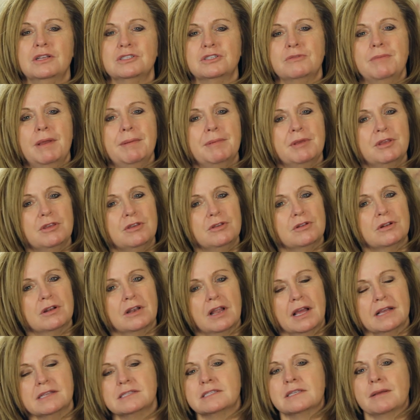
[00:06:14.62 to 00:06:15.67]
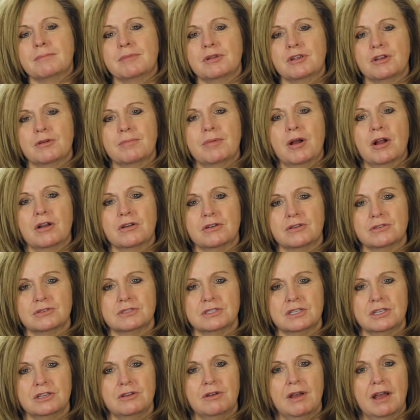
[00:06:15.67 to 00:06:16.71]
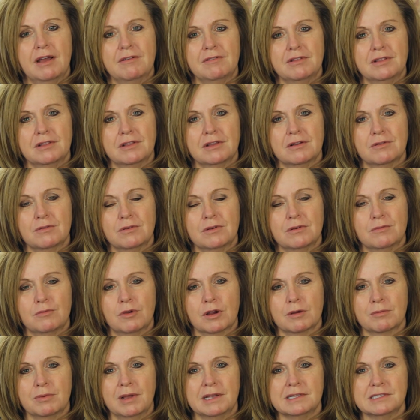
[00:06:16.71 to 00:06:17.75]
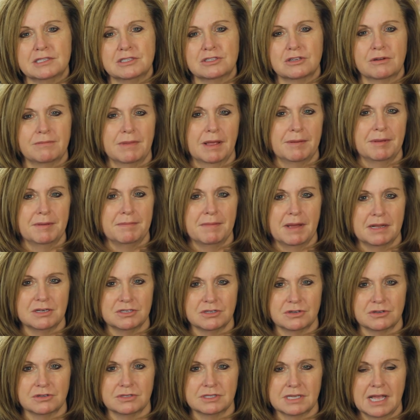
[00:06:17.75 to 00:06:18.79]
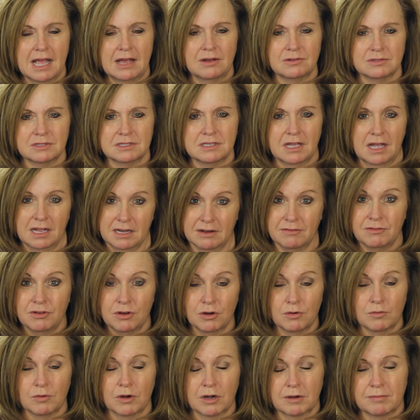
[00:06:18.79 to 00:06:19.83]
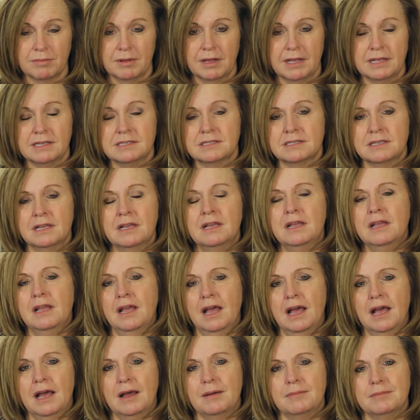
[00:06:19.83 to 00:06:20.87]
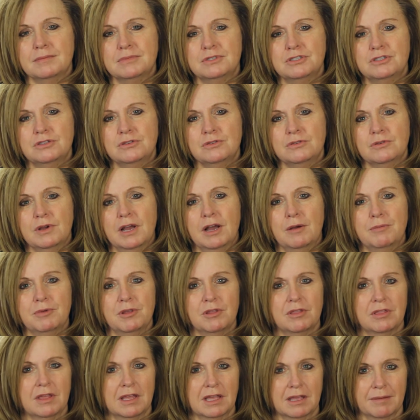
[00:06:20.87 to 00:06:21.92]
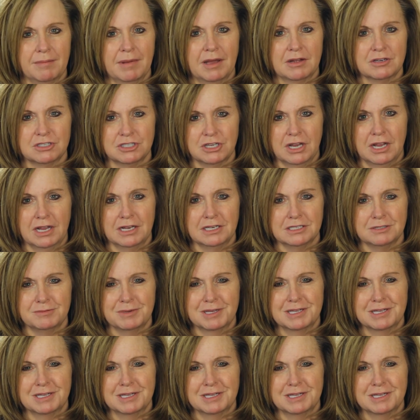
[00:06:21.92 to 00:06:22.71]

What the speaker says: So maybe utilize some of your partners that you have in the workplaces or maybe mentors outside of your workplace to help you think about change.